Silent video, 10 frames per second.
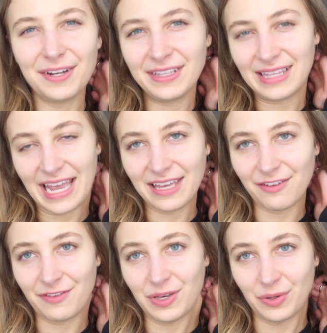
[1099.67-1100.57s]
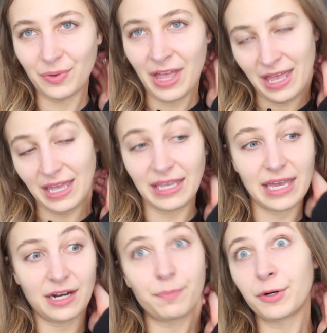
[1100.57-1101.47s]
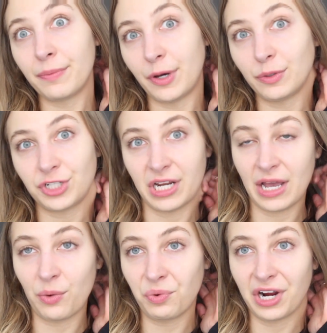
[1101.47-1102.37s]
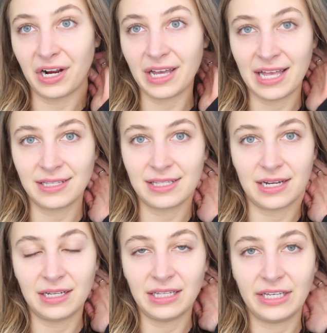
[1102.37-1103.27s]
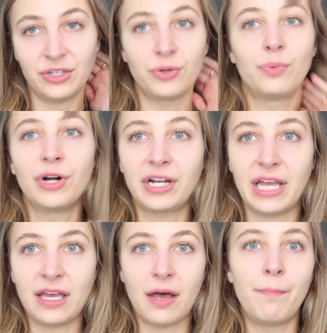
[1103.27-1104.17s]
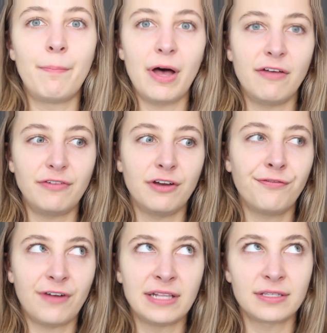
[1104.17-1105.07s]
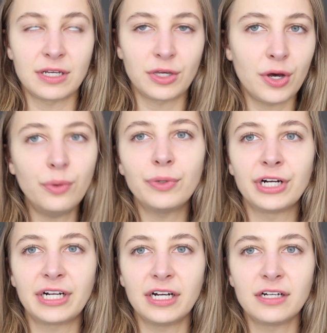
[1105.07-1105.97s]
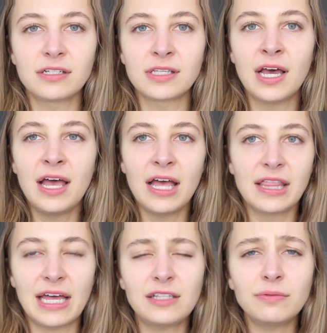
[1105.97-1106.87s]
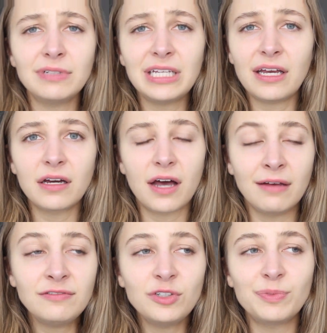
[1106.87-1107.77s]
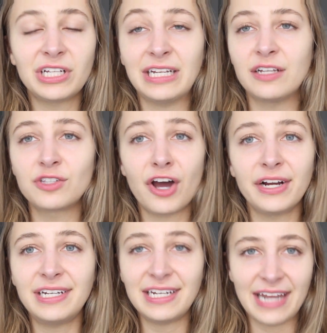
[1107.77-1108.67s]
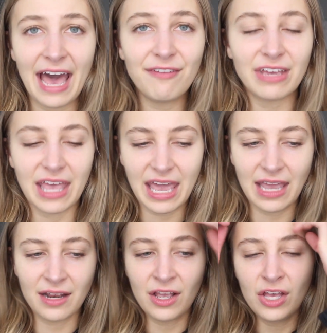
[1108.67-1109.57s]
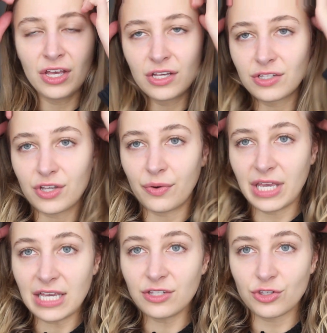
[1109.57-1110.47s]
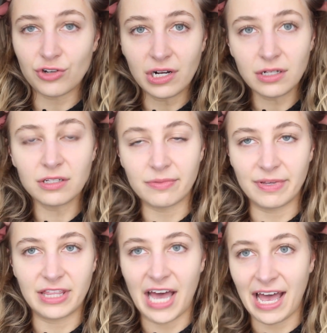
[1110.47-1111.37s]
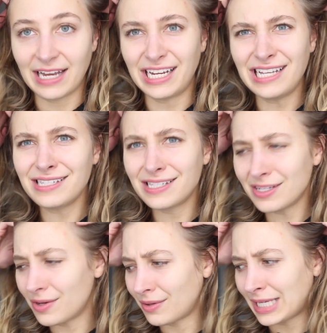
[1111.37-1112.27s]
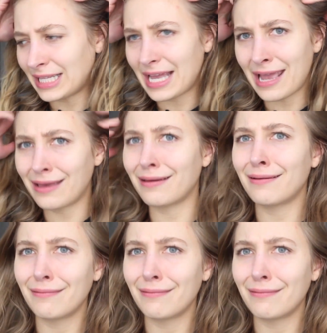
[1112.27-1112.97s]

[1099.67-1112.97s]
unlike if you get a promotion at work and suddenly you're working above your friends and coworkers. That's really uncomfortable, and it's hard to navigate. So he struggles with that, and he's still only like,